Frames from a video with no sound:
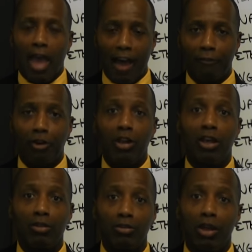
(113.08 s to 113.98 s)
after
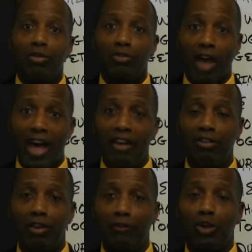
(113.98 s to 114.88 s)
his
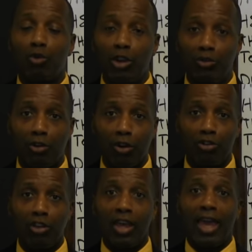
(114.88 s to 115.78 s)
scientific
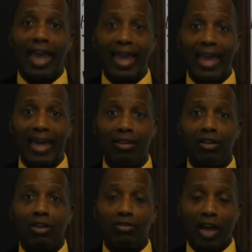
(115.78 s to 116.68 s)
research and
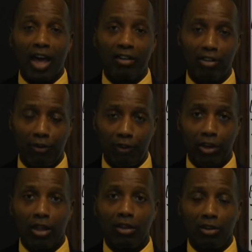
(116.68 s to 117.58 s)

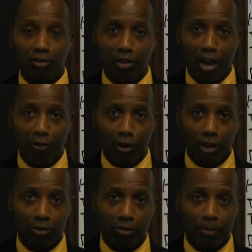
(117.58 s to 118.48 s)
scientific
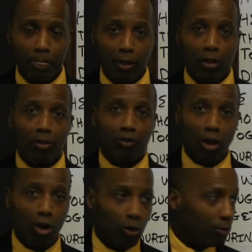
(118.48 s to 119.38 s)
discoveries.
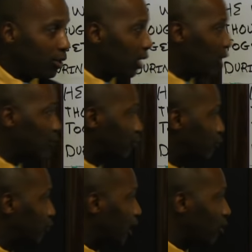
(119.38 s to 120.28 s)
So it was
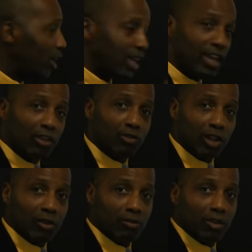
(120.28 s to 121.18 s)
very easy